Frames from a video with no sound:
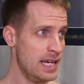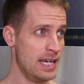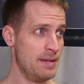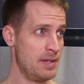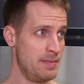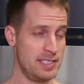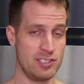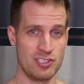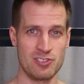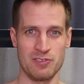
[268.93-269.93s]
I'm
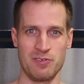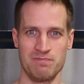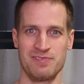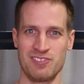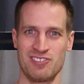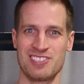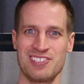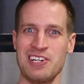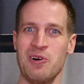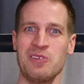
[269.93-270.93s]
basically just sort of
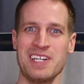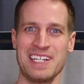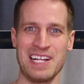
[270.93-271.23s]
trying to hold on